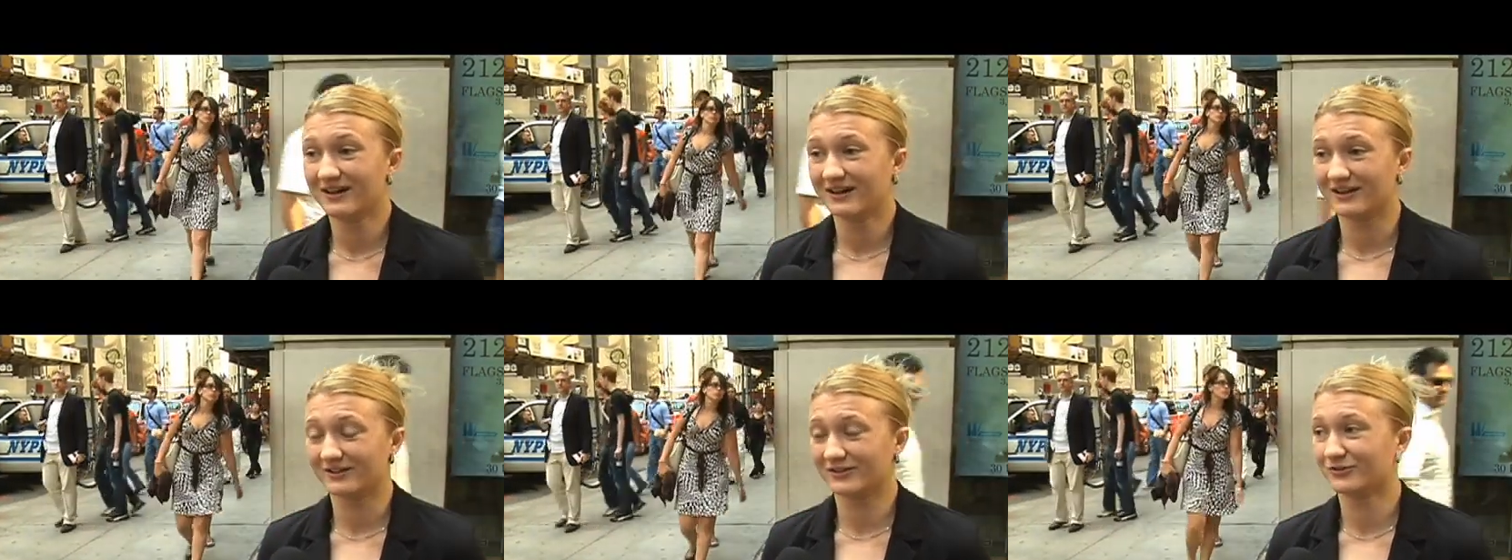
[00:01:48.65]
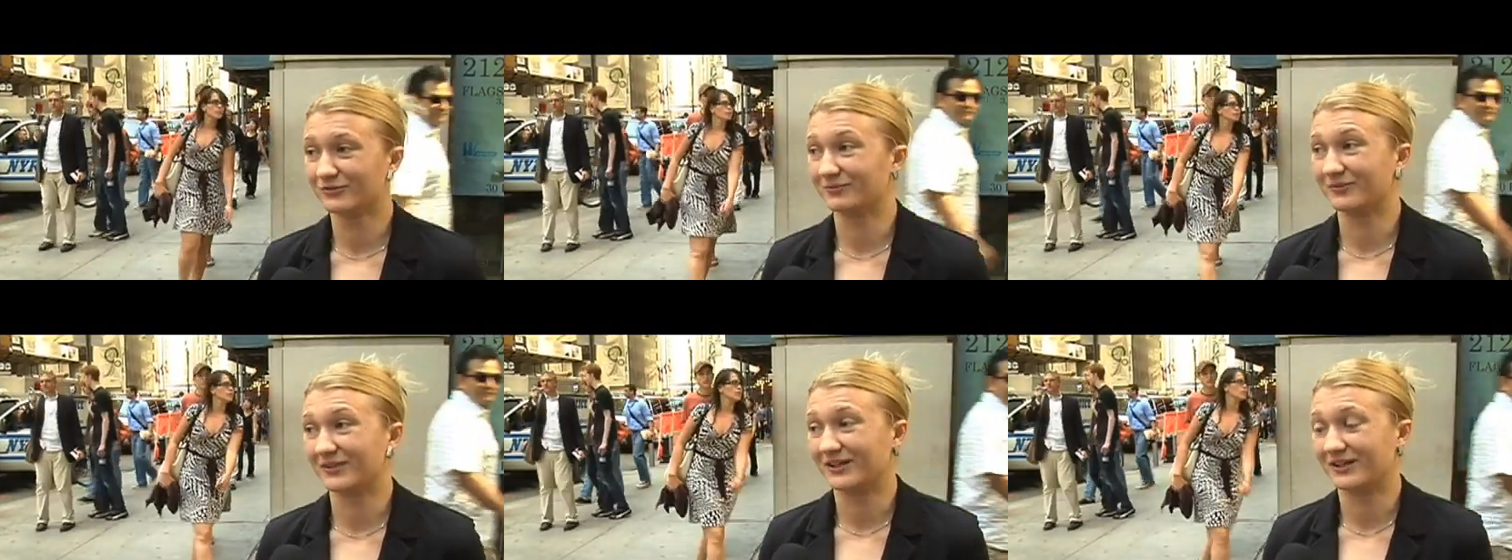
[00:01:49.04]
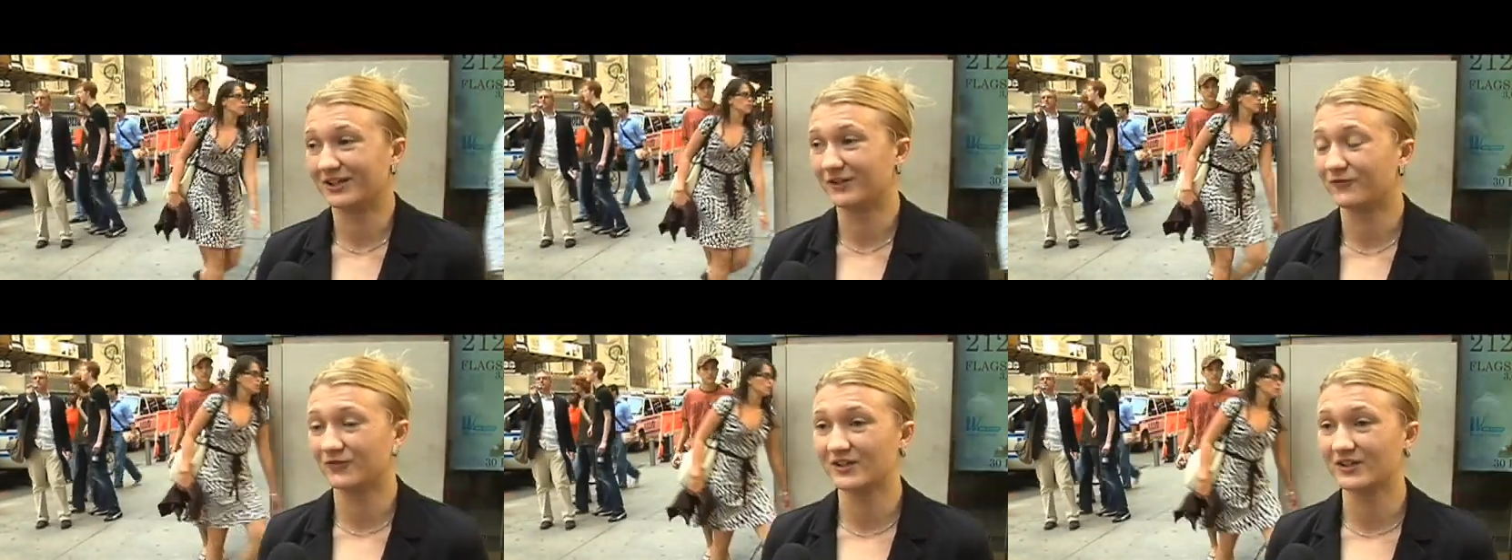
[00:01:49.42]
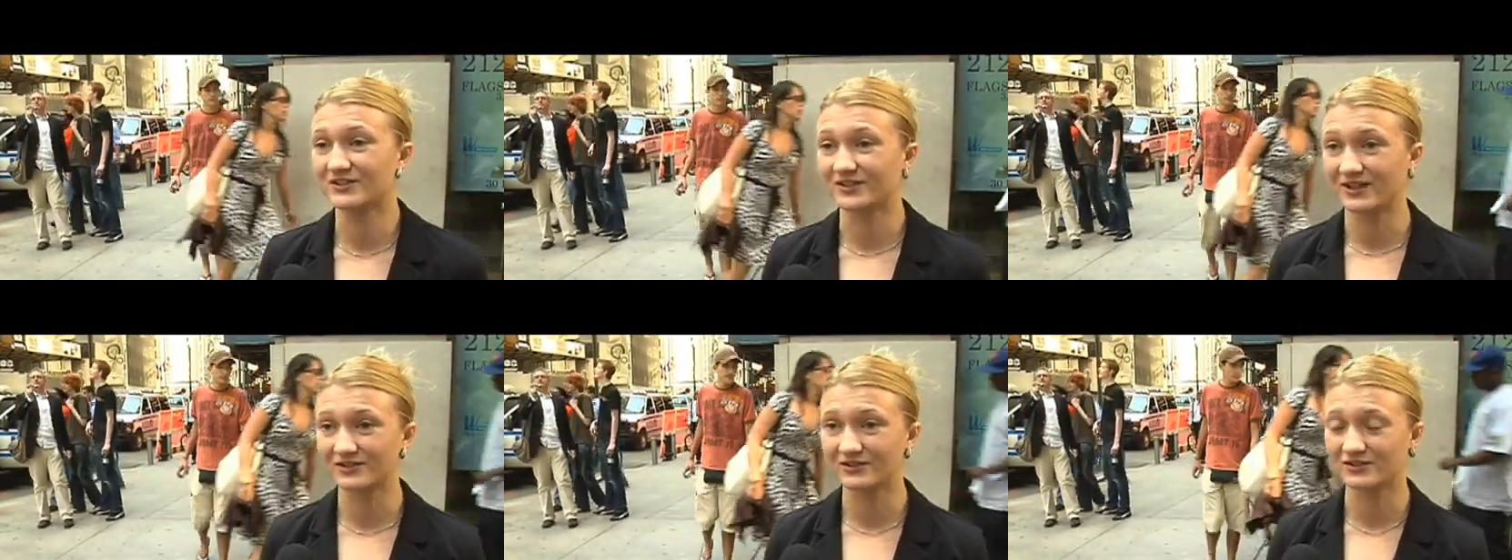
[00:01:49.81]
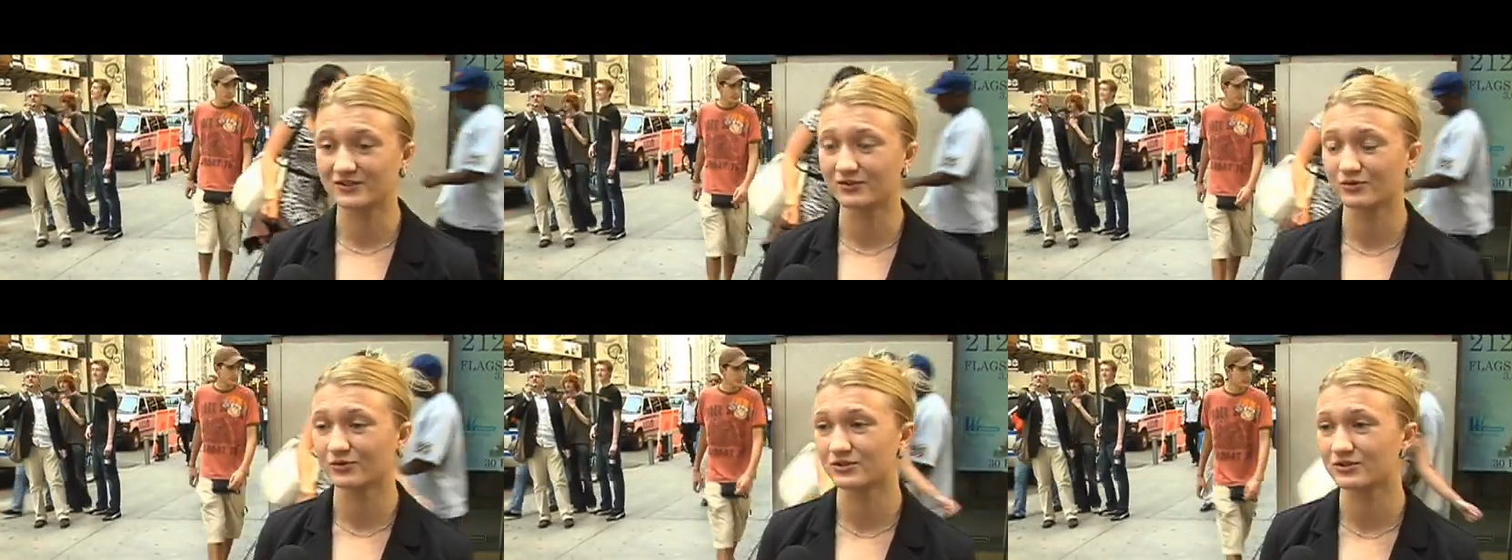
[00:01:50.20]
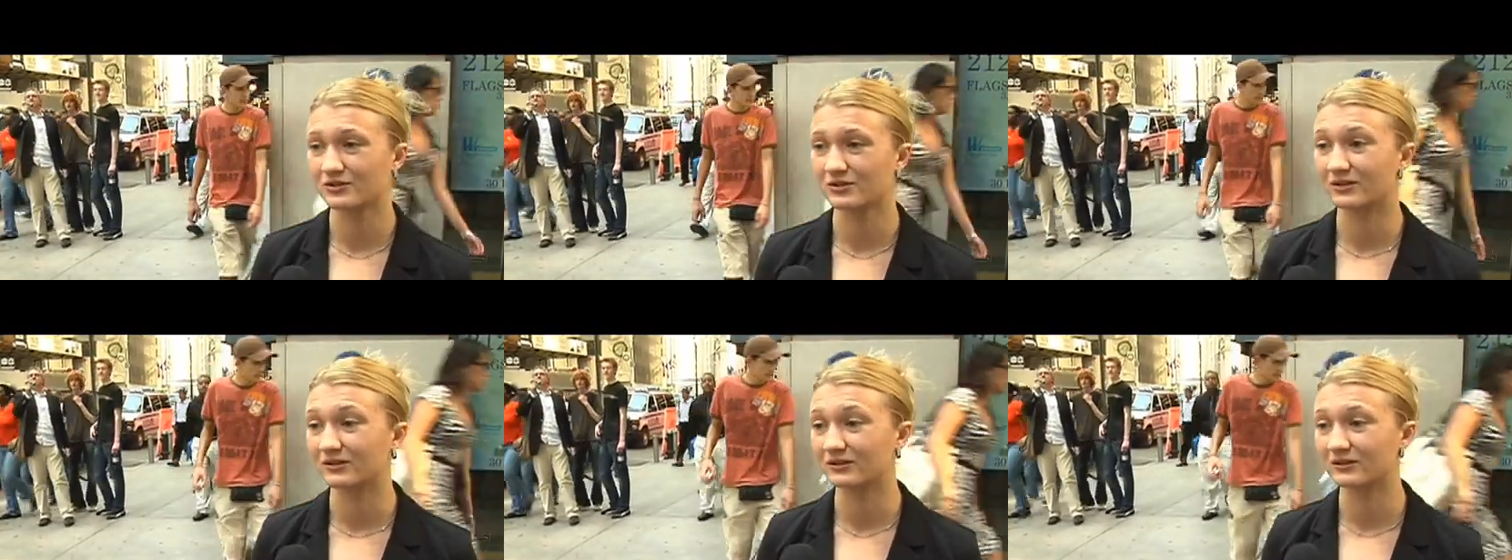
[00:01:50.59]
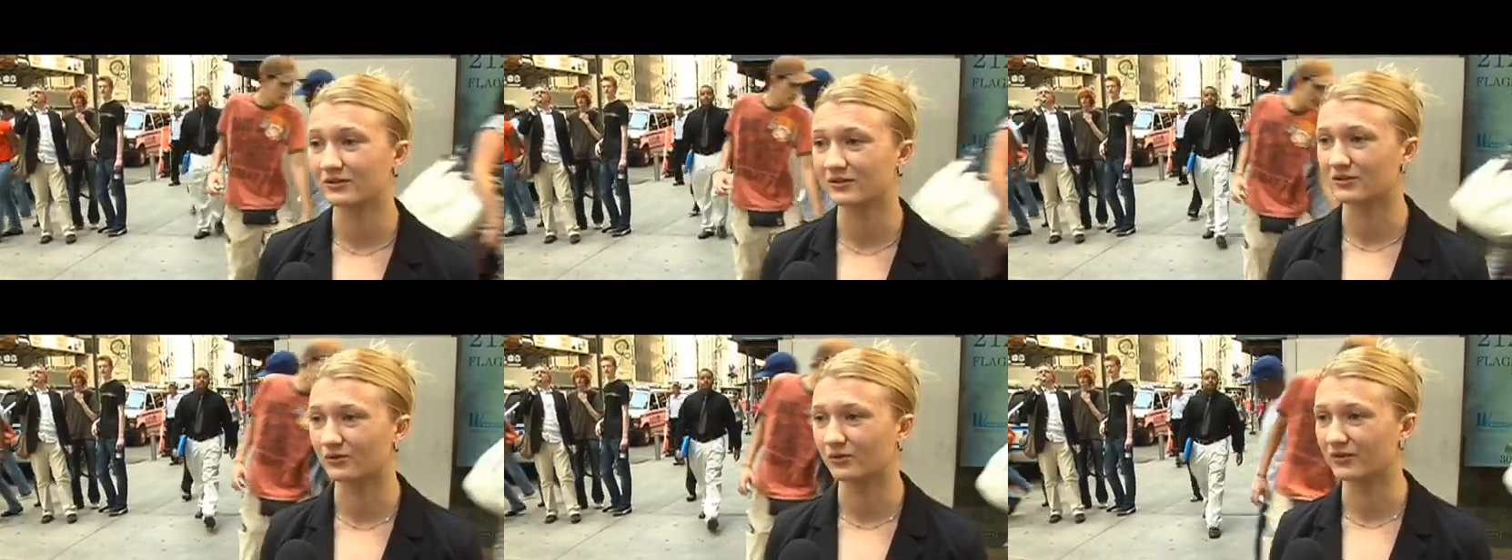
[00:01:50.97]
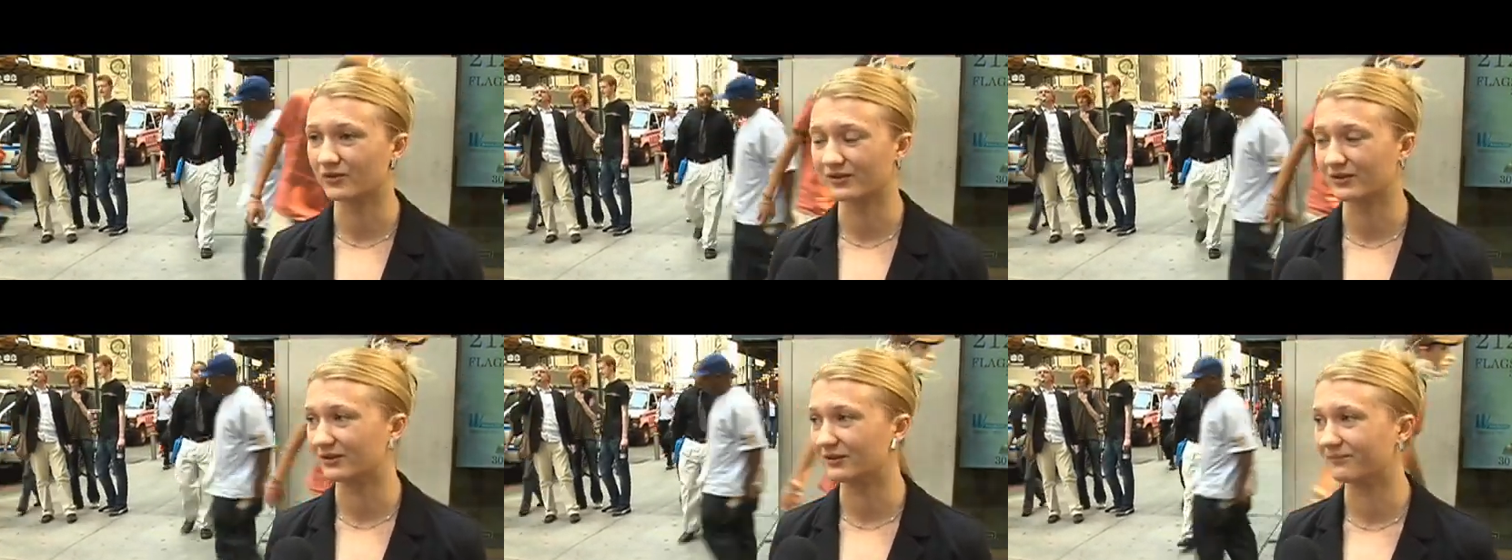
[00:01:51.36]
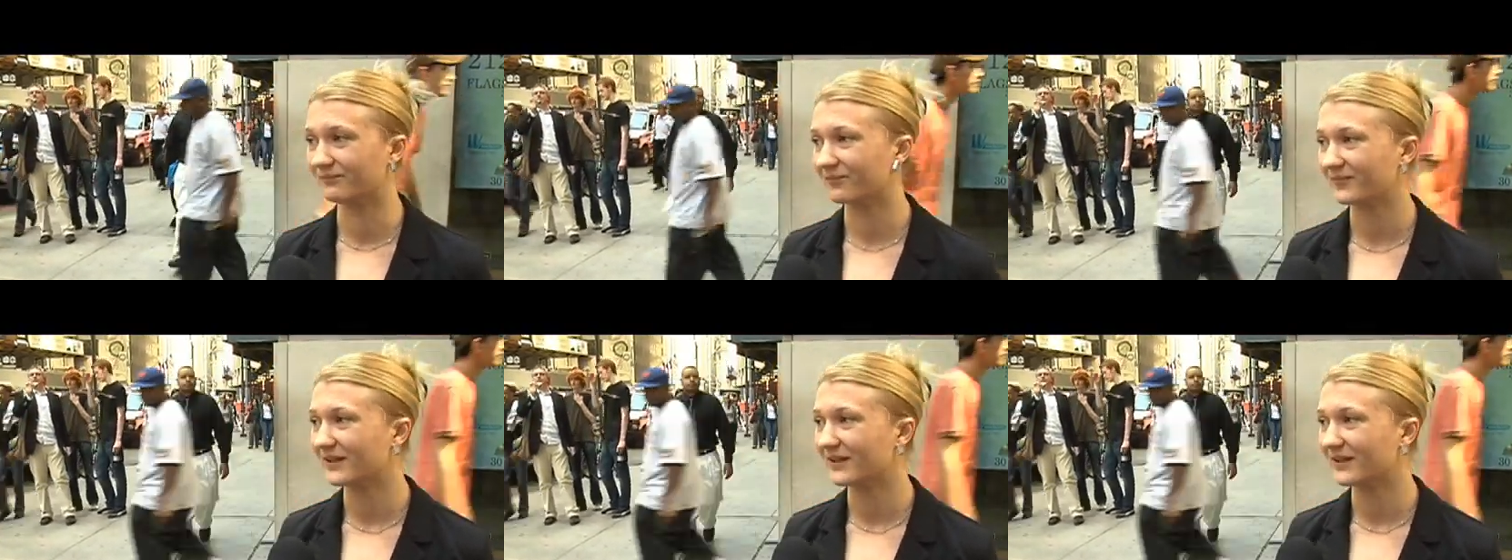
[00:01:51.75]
I don't know, like if the dress is too short or the